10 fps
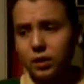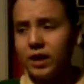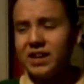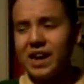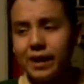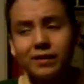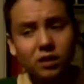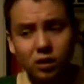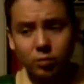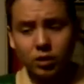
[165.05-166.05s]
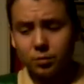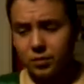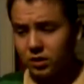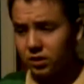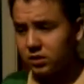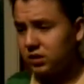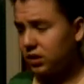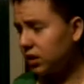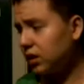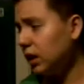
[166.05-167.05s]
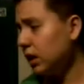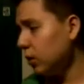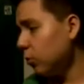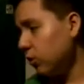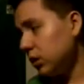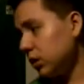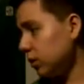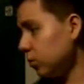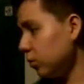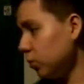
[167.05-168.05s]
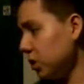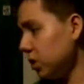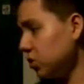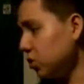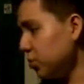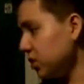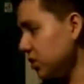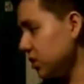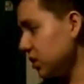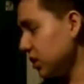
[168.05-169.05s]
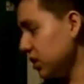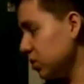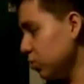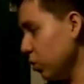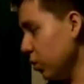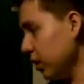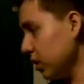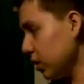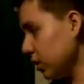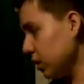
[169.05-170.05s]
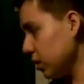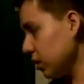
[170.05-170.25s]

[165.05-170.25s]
I hate Kamba because YouTube is ruining on